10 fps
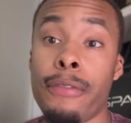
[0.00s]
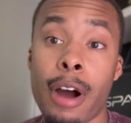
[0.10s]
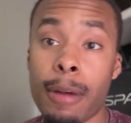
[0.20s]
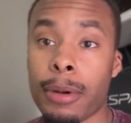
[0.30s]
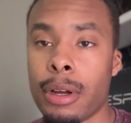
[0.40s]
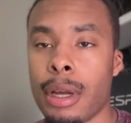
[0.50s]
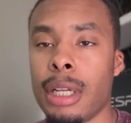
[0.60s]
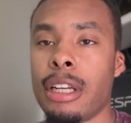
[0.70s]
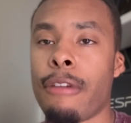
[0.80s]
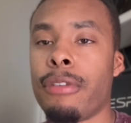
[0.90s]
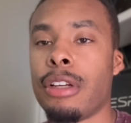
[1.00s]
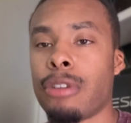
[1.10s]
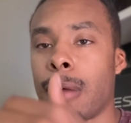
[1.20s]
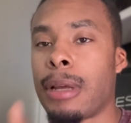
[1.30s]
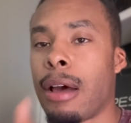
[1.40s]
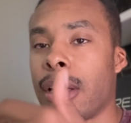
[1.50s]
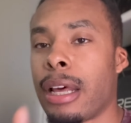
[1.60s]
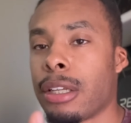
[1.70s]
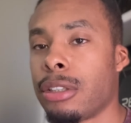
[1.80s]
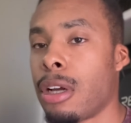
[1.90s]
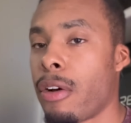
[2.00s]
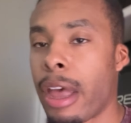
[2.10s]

farmer, definitely drop down and let us know.